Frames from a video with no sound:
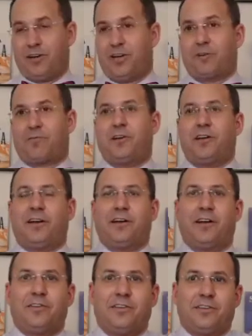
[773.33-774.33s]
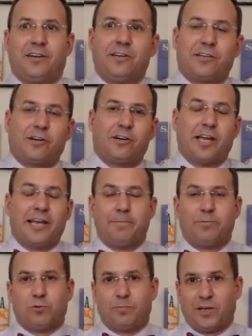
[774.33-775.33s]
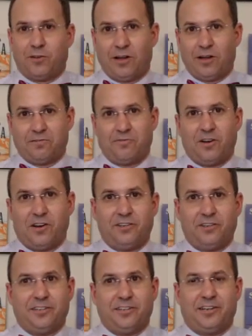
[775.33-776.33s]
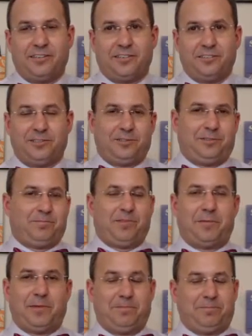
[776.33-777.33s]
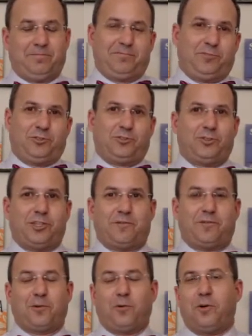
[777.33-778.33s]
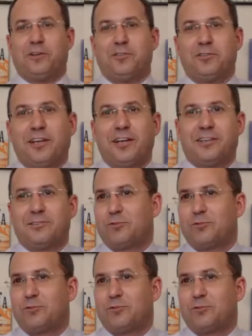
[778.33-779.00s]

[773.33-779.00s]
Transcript: agree. I think The Hunger Games will be a lot of fun, and because it's Jennifer Lawrence, and